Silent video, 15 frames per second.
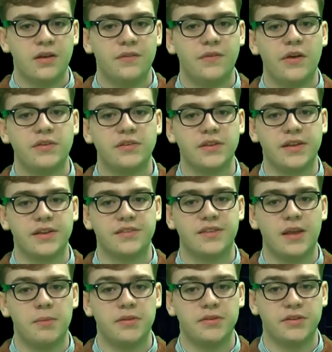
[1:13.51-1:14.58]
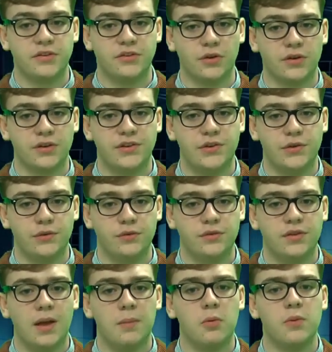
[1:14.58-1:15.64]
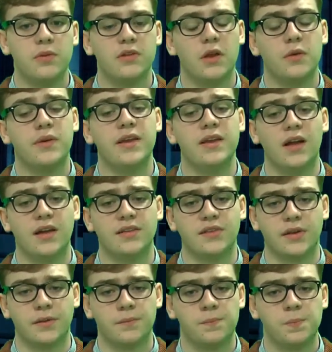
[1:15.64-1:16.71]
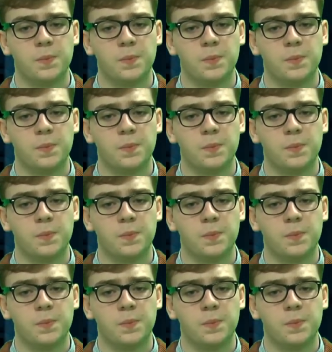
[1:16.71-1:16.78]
Firstly, an establishing shot is used, coupled with low-key lighting.